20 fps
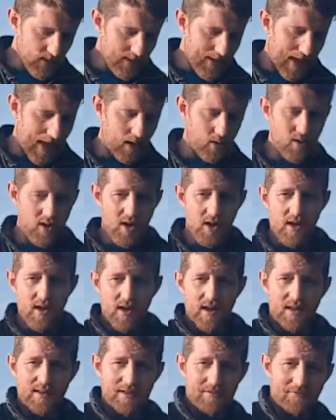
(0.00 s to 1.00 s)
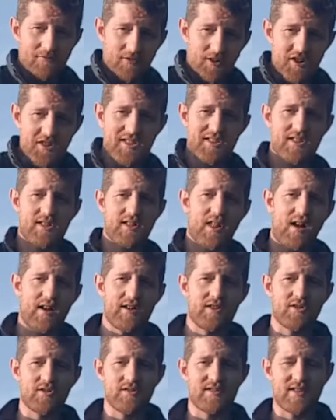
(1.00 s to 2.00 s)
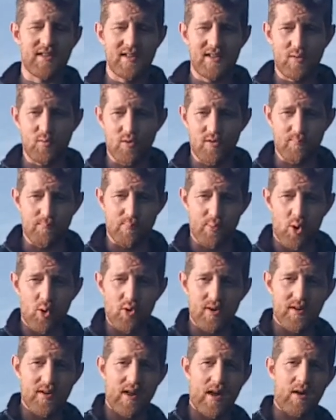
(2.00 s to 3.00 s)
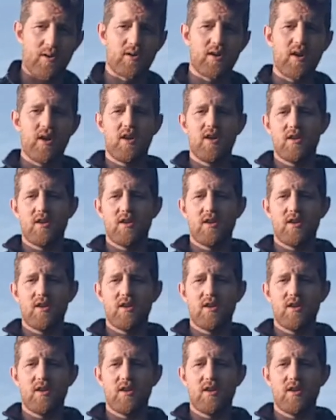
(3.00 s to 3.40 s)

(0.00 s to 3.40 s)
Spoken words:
Now, in the first slide you'll see that we've broken out